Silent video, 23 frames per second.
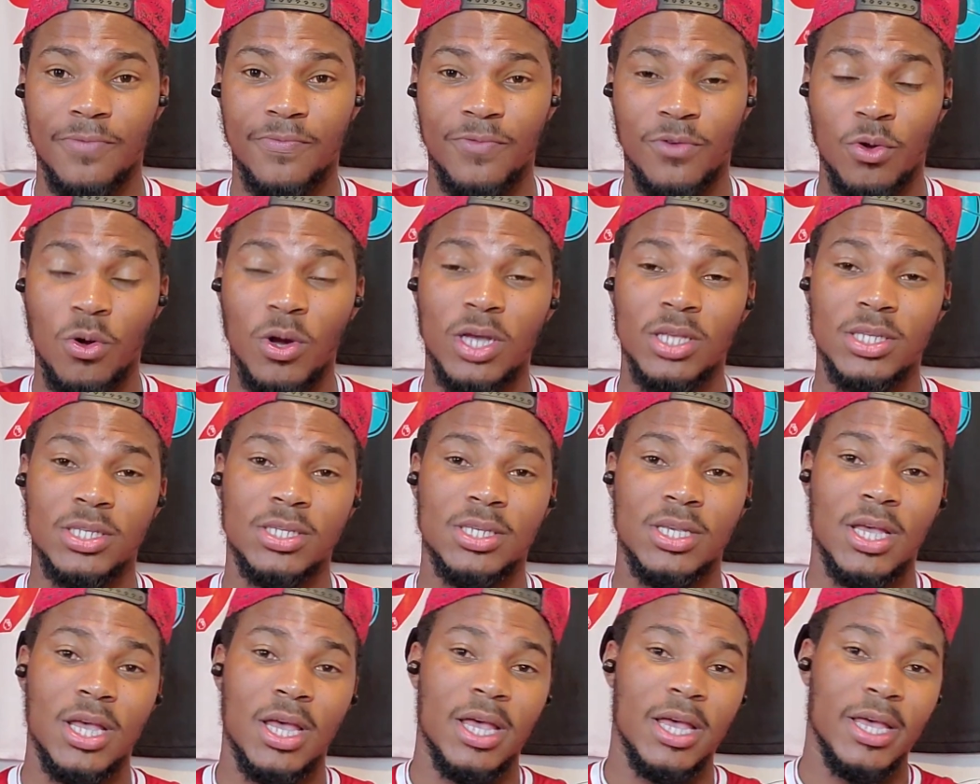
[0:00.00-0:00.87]
Viewers,
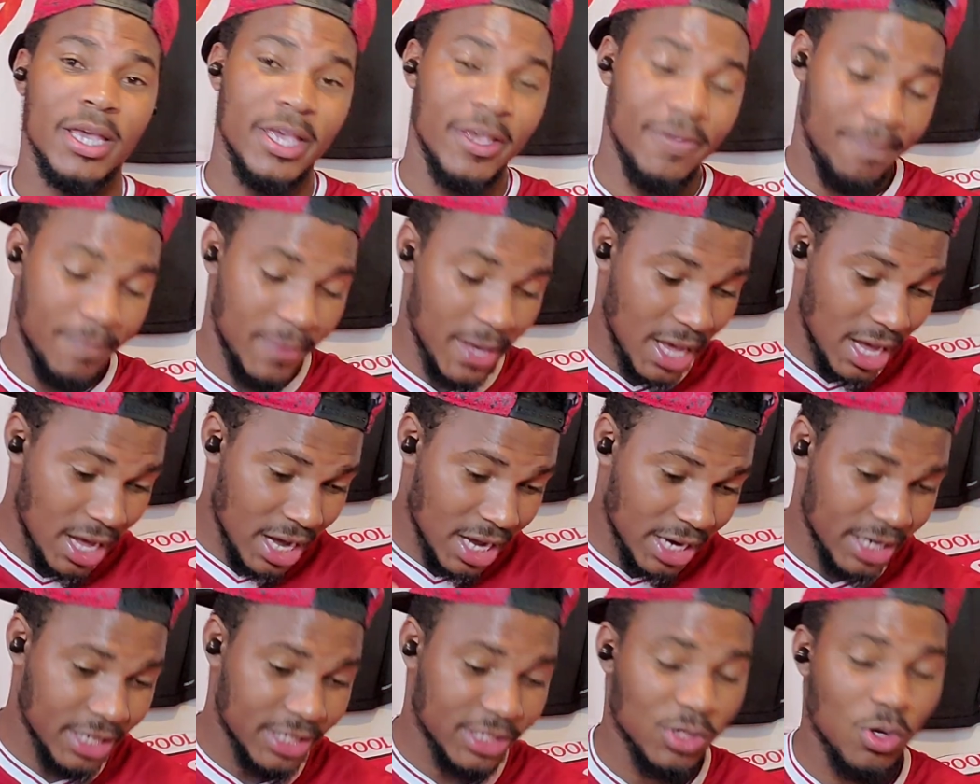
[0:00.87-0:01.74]
give me an
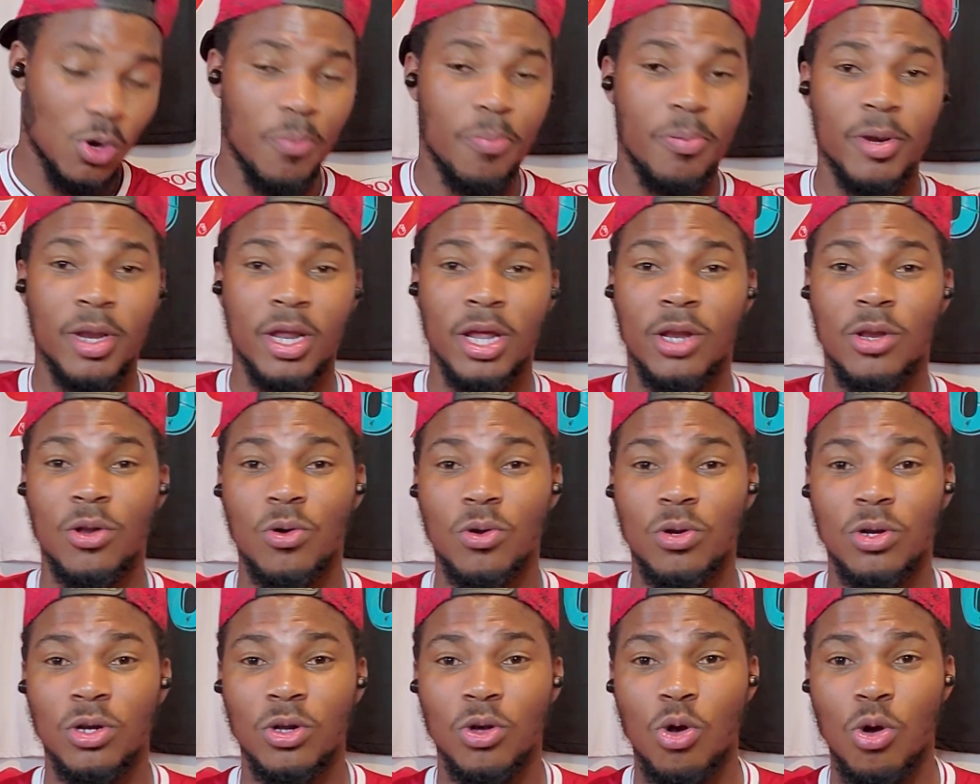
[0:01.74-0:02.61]
honest opinion down
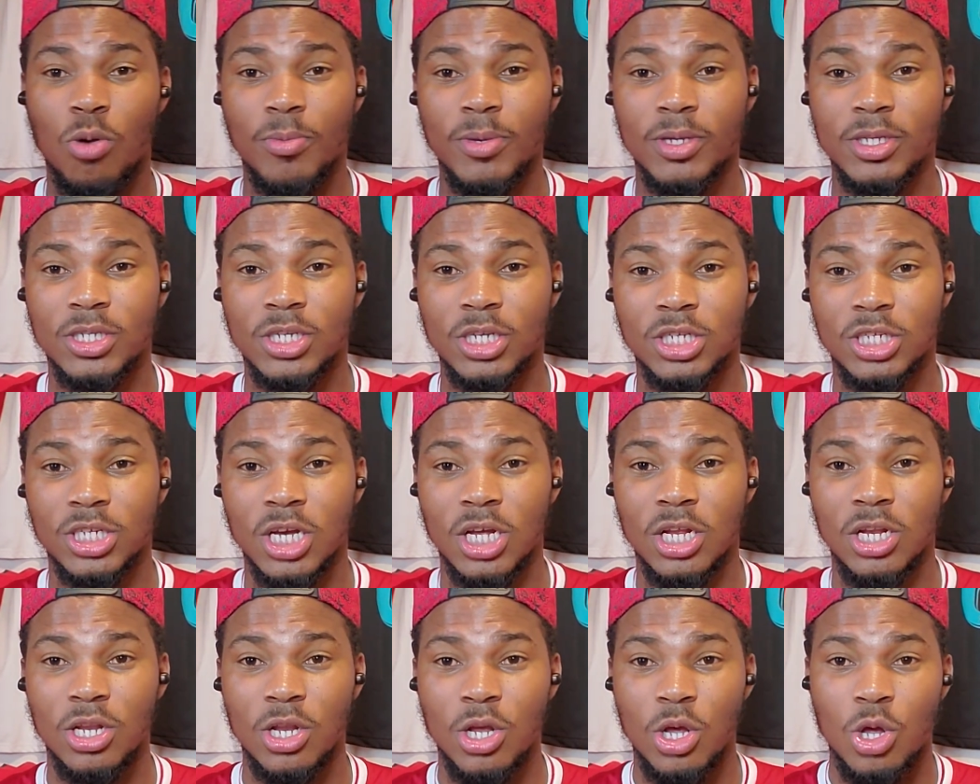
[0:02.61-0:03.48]
in the comment section.
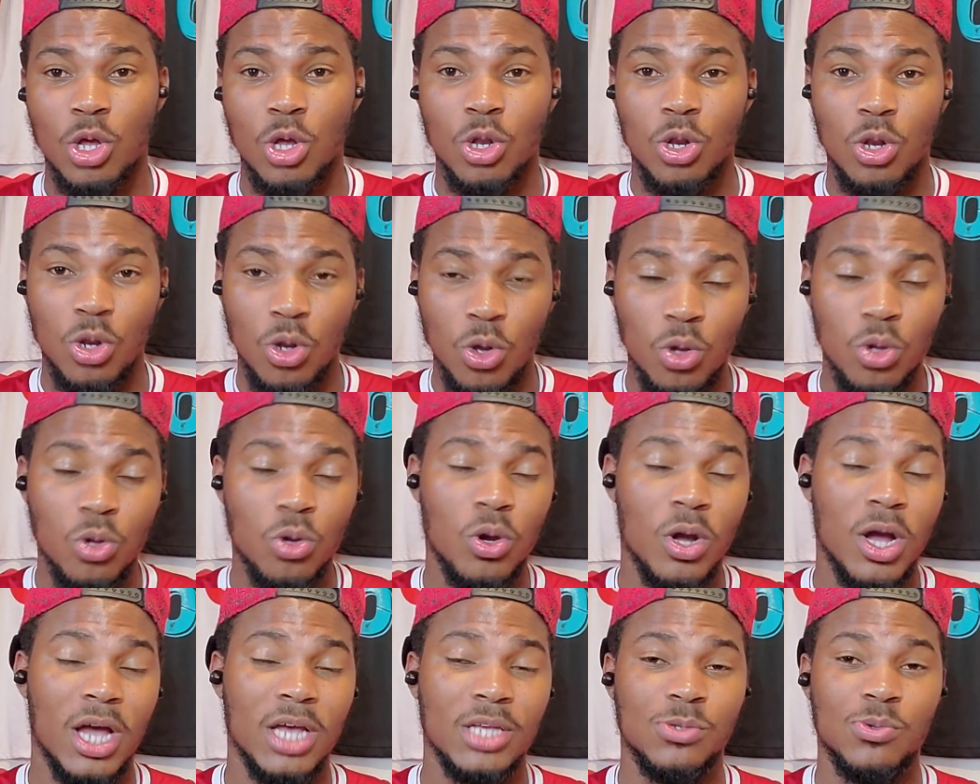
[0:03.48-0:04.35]
Do you
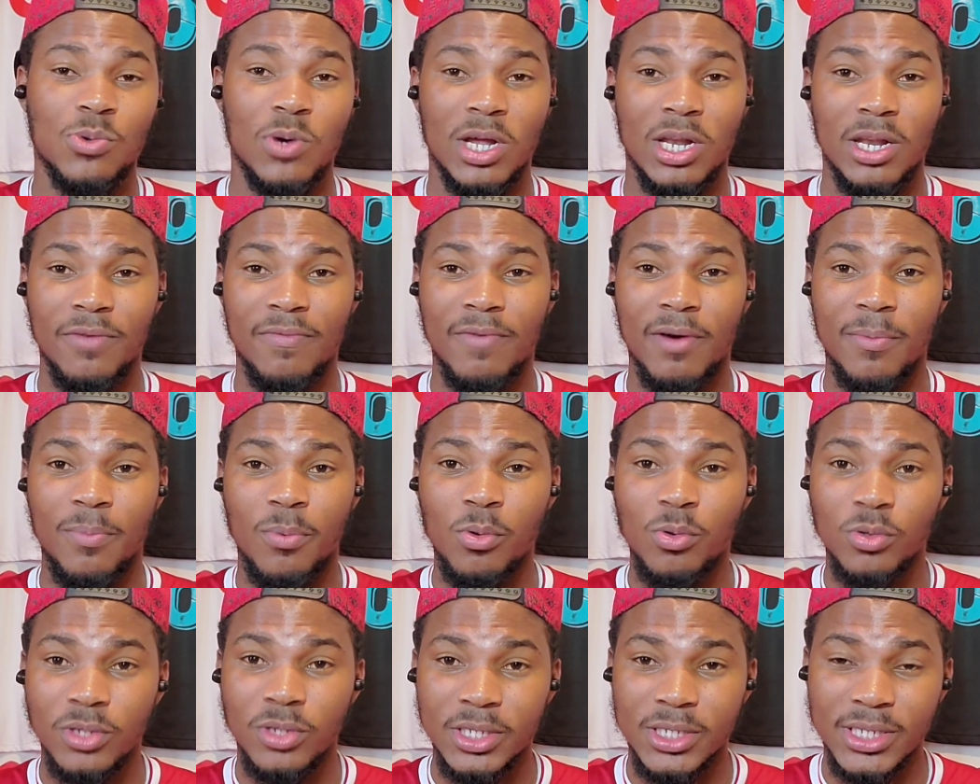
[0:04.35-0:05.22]
guys want
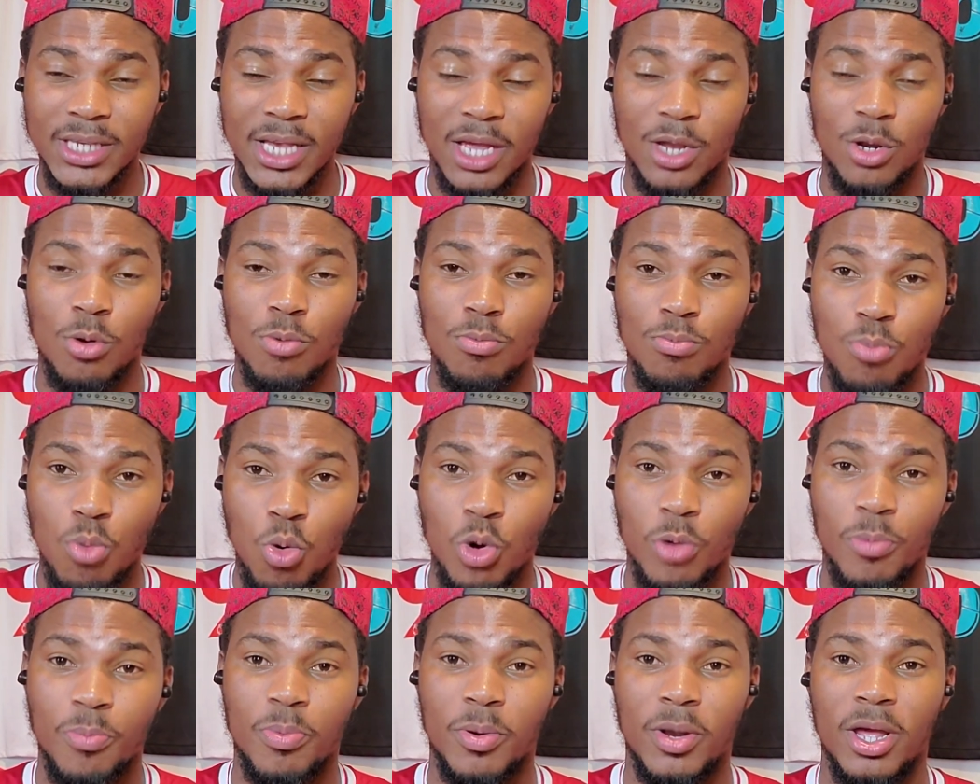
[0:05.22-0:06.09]
Liverpool to sign up
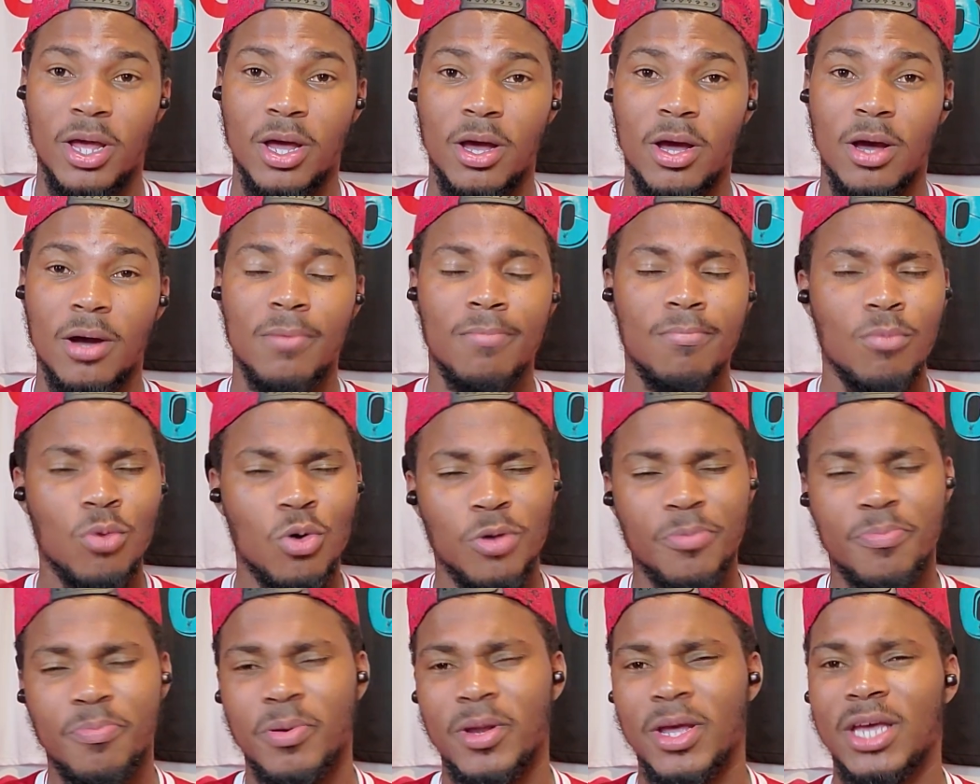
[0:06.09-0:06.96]
both player?
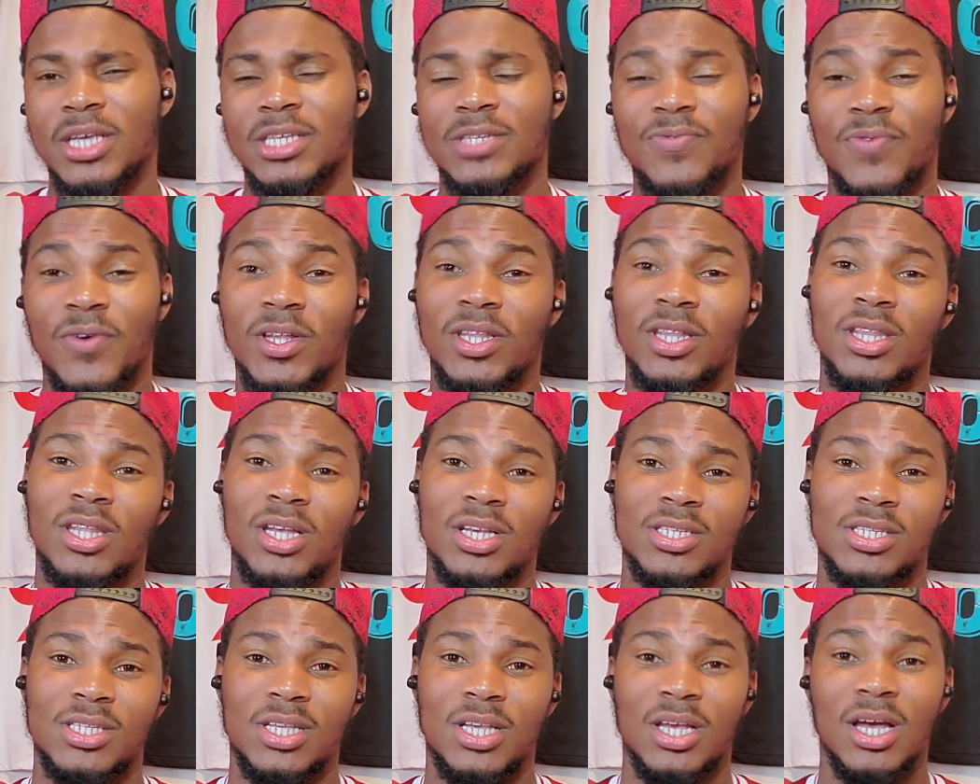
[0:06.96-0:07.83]
Both player is
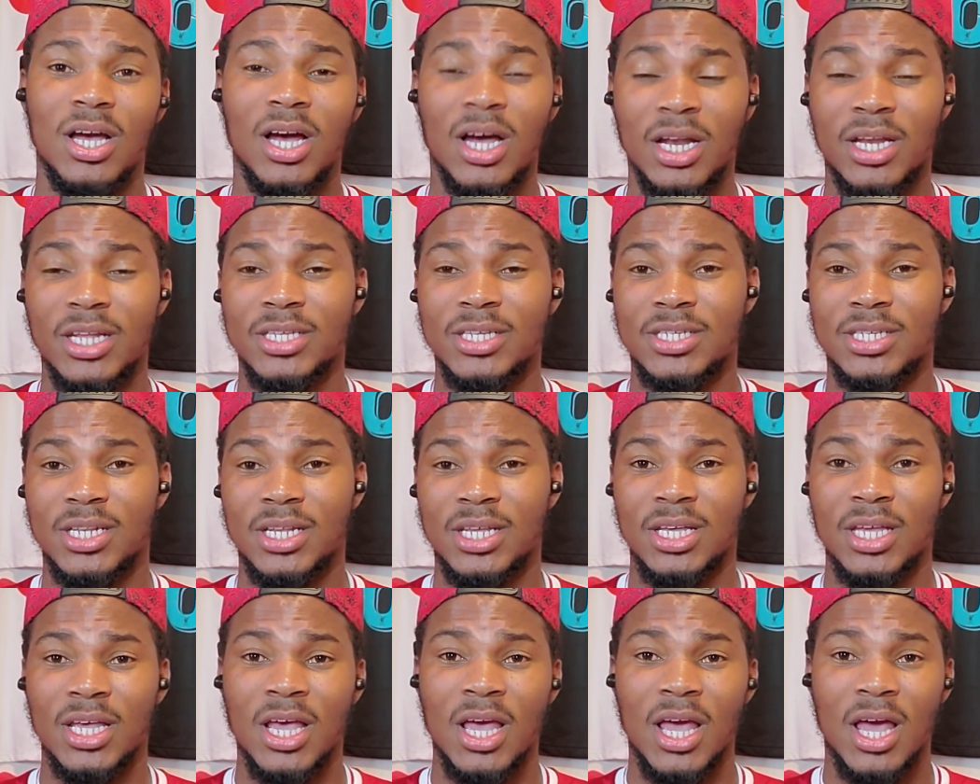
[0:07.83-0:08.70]
fantastic, honestly.
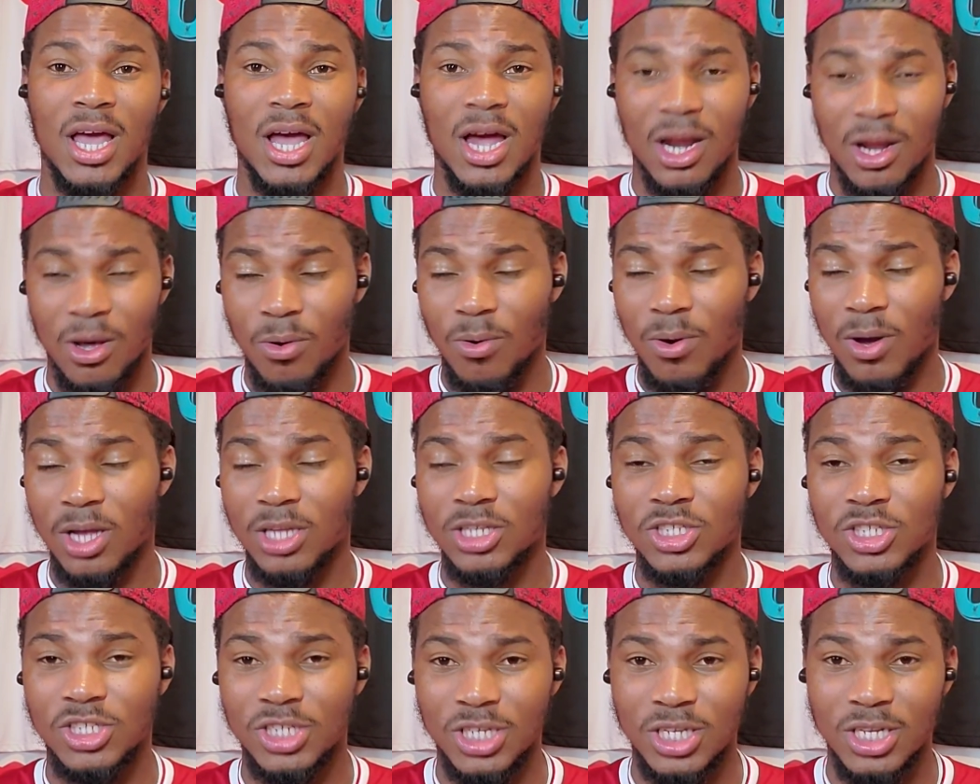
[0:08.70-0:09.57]
I don't
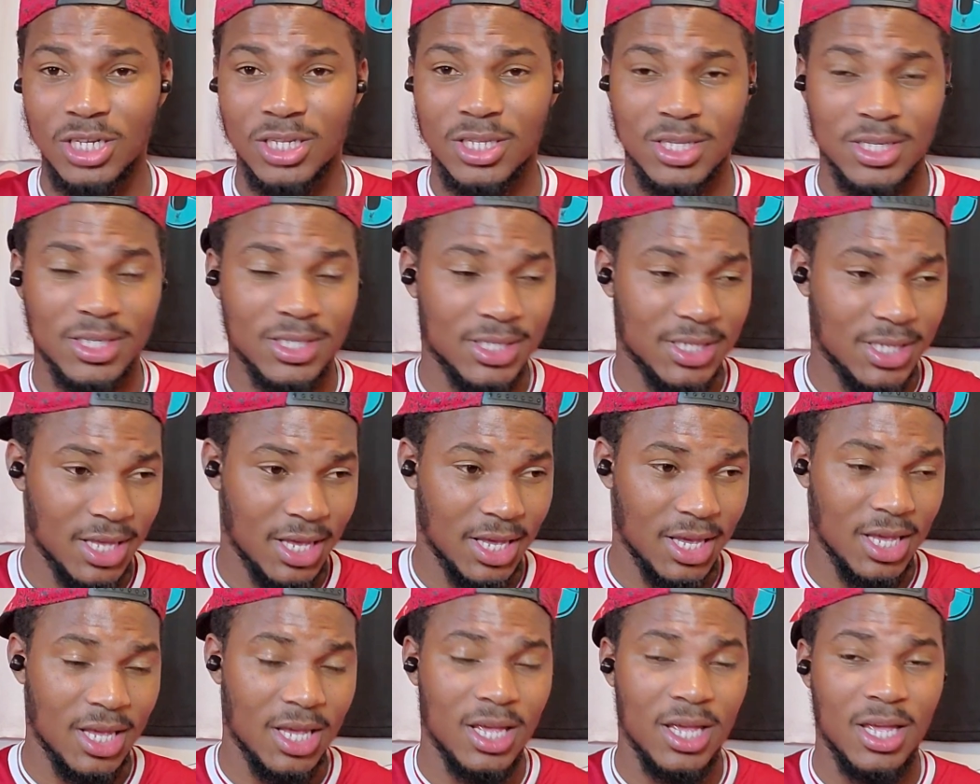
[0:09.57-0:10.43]
want Gini to
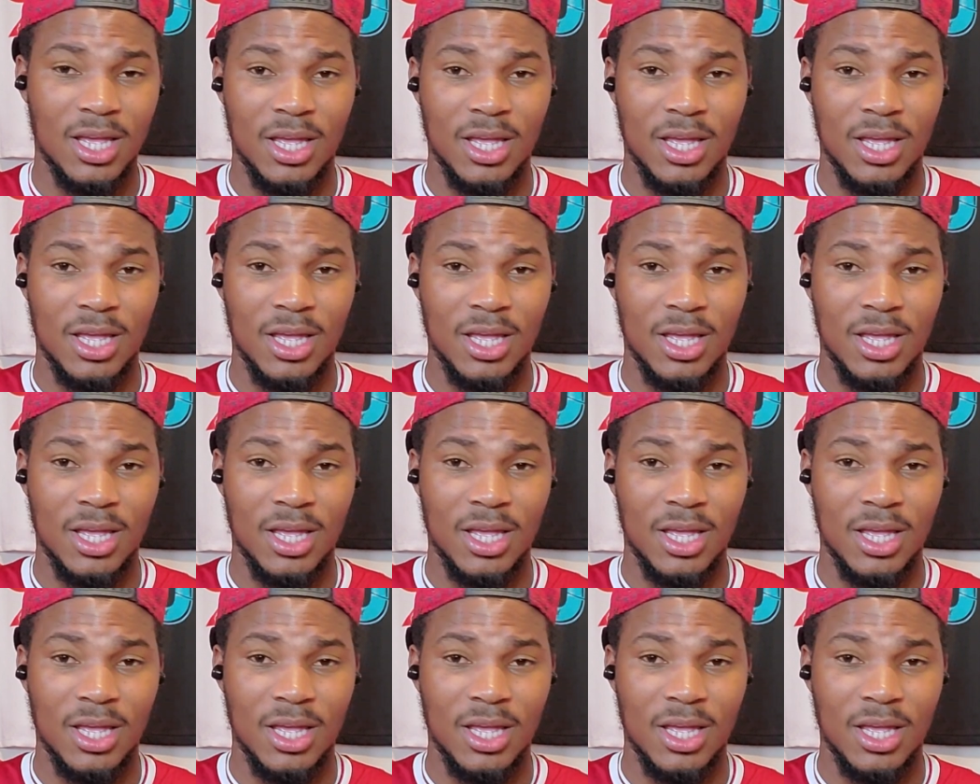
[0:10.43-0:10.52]
stay.